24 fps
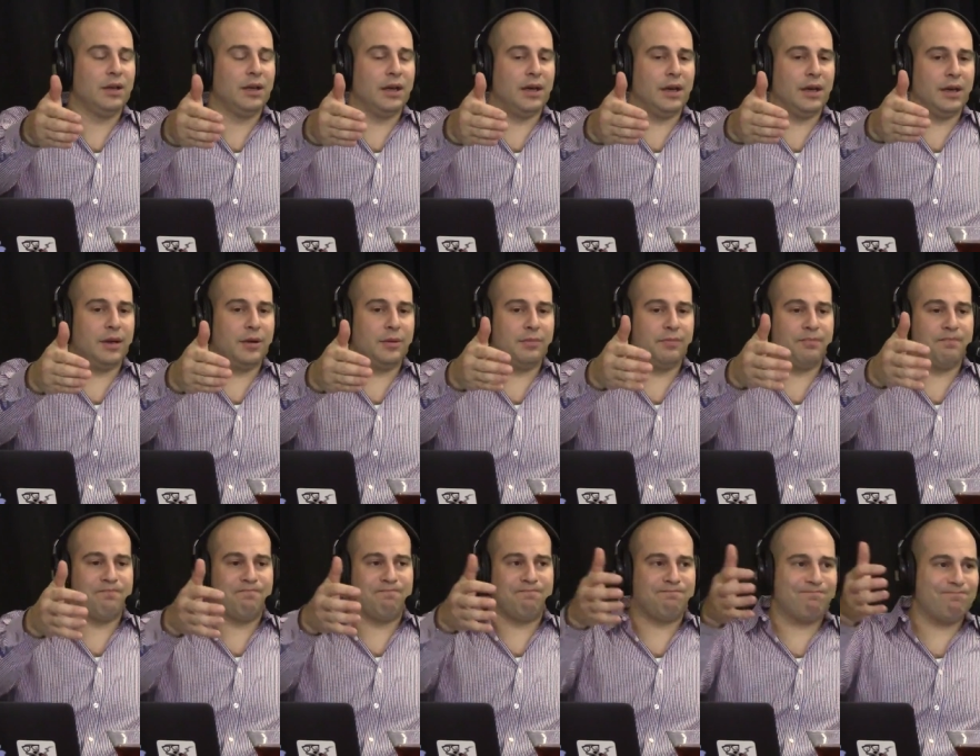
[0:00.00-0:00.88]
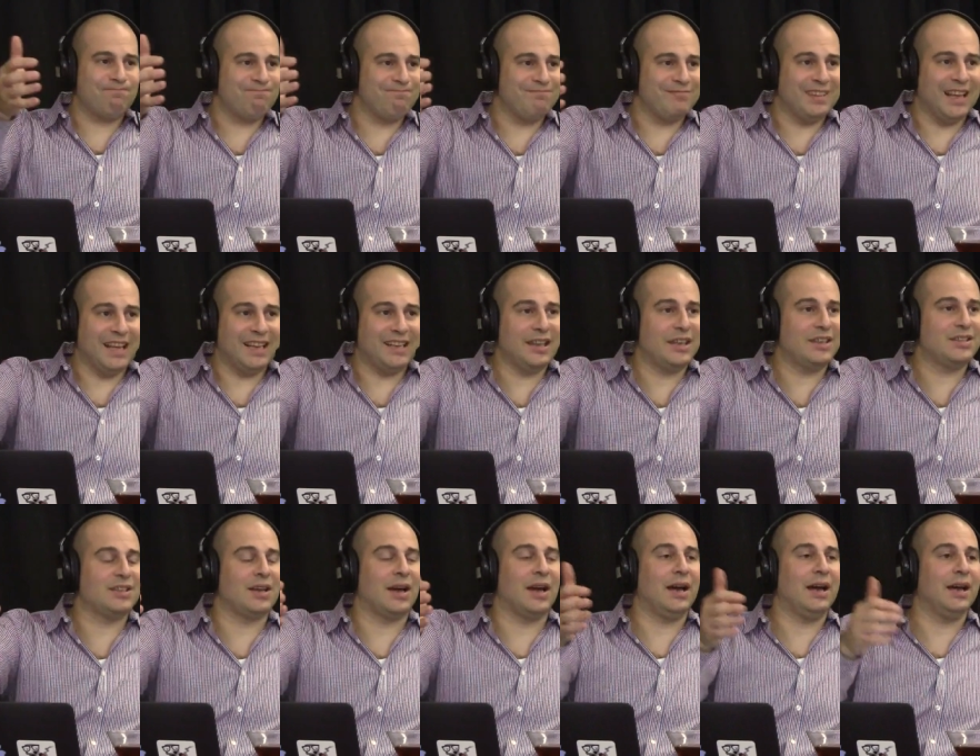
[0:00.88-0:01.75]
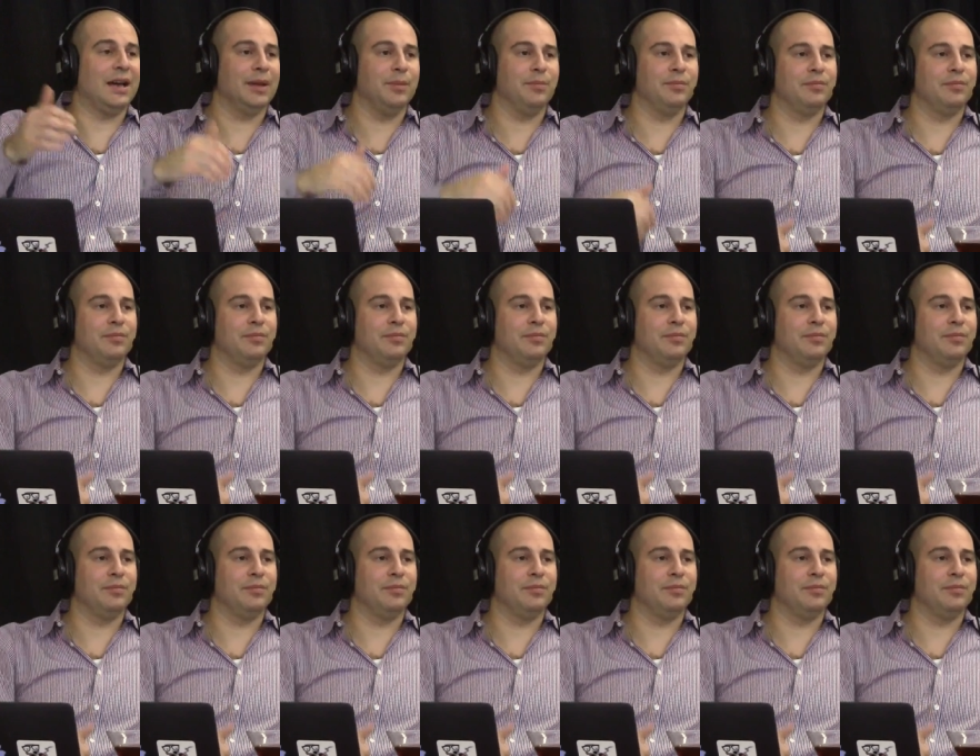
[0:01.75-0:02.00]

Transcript: Um, yep. That takes time,